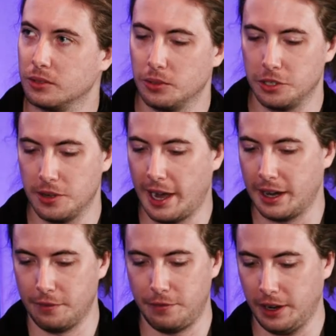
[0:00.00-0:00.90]
then you
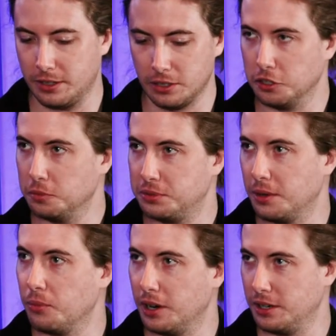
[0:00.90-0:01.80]
can create a little loop.
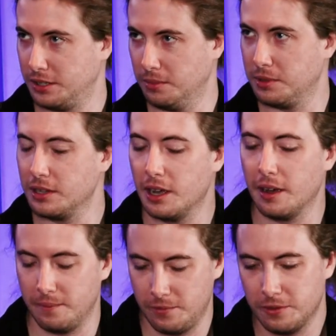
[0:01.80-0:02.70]
Yeah,
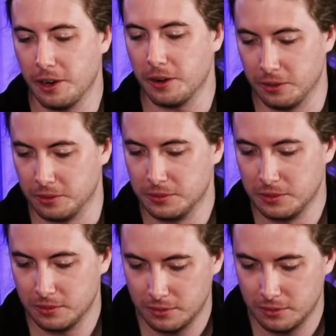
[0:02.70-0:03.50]
exactly. You can create an effects loop.